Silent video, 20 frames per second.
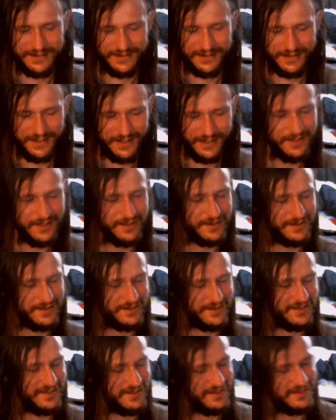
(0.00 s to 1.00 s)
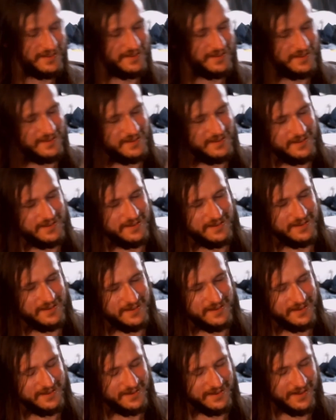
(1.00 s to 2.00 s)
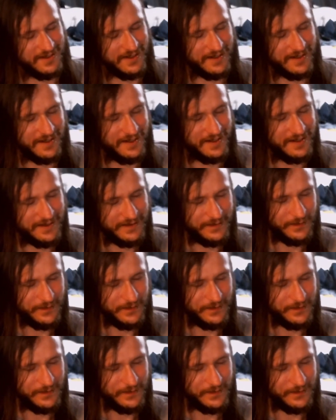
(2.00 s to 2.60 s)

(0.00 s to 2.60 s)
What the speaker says: Yes. Alright.